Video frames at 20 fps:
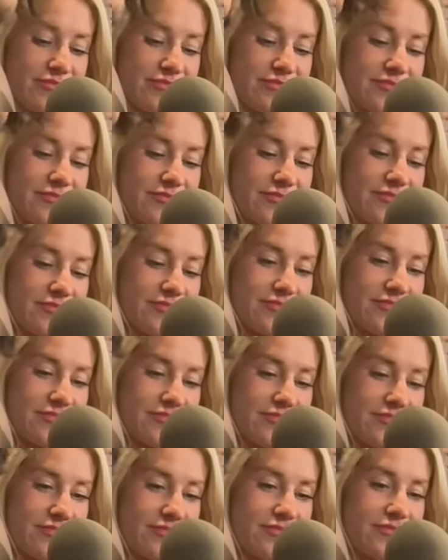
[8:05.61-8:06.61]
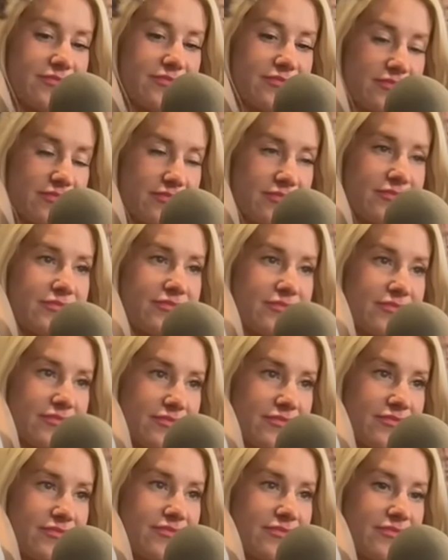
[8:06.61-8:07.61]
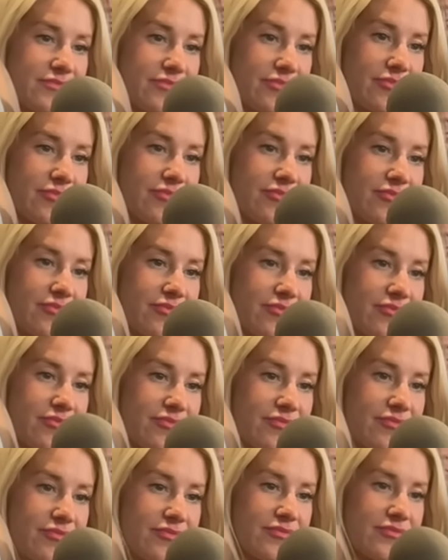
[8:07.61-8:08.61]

(not speaking)